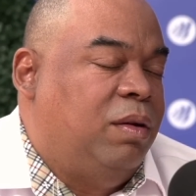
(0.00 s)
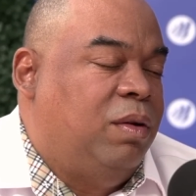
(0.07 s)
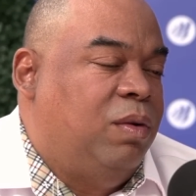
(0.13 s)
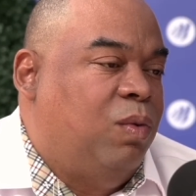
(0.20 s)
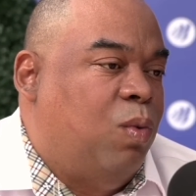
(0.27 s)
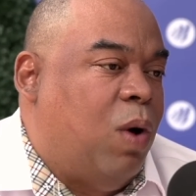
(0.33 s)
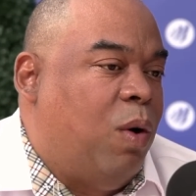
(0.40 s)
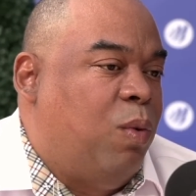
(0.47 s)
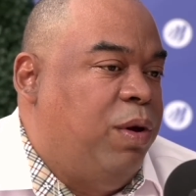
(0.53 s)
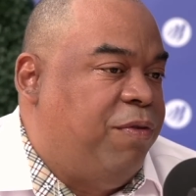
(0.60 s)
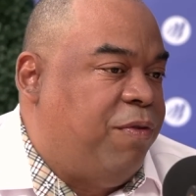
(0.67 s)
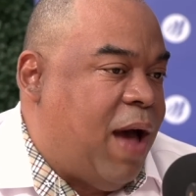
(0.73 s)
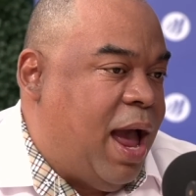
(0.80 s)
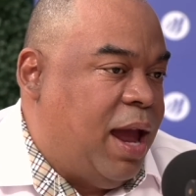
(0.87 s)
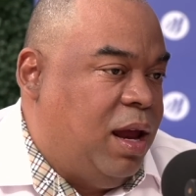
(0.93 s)
what we
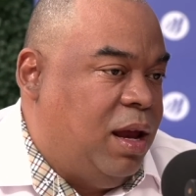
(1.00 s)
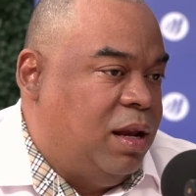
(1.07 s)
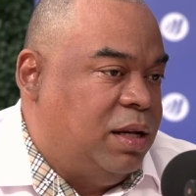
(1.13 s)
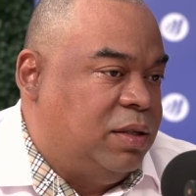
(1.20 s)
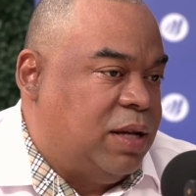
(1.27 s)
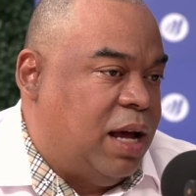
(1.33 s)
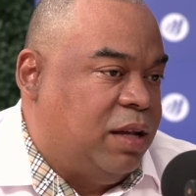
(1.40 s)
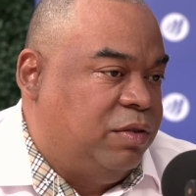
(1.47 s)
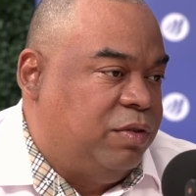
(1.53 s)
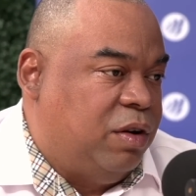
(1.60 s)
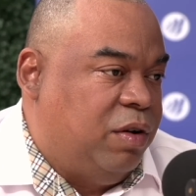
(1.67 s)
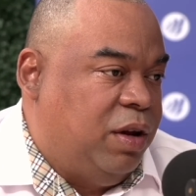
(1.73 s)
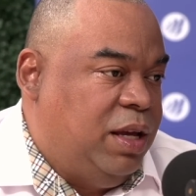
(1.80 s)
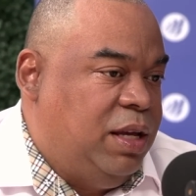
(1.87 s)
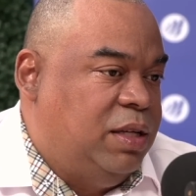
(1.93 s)
find is that it's
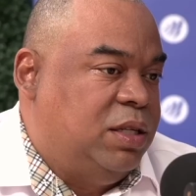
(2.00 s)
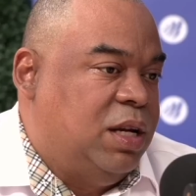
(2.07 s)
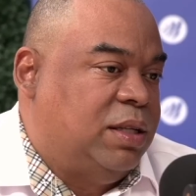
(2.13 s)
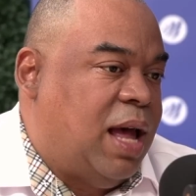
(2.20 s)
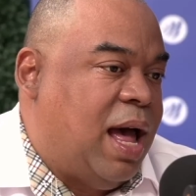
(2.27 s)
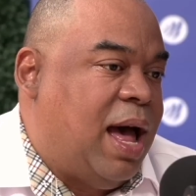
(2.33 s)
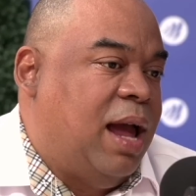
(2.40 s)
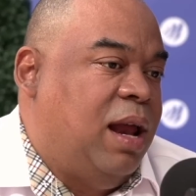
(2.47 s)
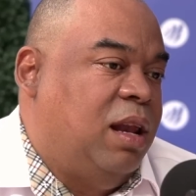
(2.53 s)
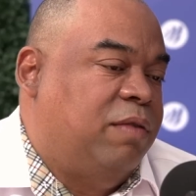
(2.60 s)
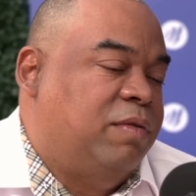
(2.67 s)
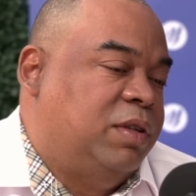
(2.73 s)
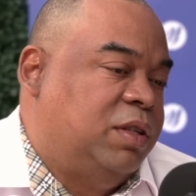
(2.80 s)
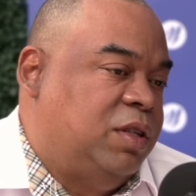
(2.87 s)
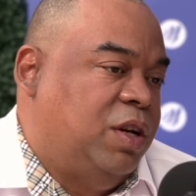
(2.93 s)
very easy at a high
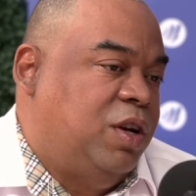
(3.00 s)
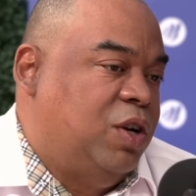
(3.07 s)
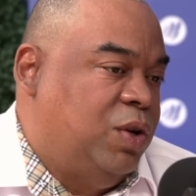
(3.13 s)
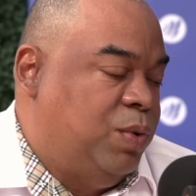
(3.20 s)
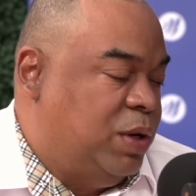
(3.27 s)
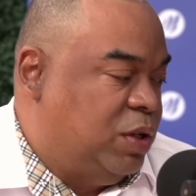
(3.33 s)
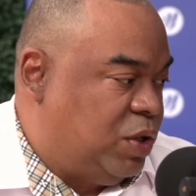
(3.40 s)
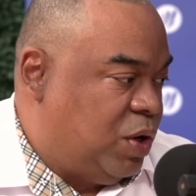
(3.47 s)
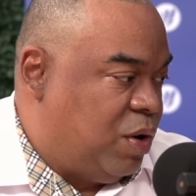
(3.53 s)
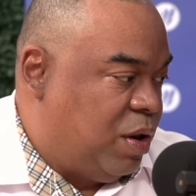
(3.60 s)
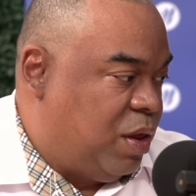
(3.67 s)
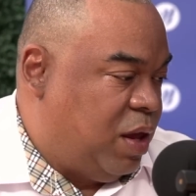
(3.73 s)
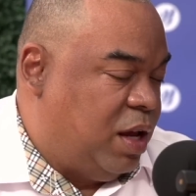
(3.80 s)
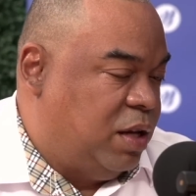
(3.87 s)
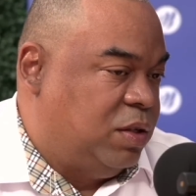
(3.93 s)
level to say you're doing certain
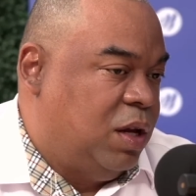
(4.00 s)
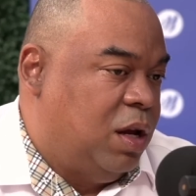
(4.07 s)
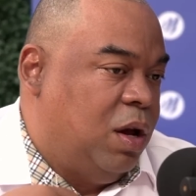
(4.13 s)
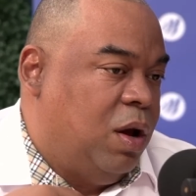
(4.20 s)
things.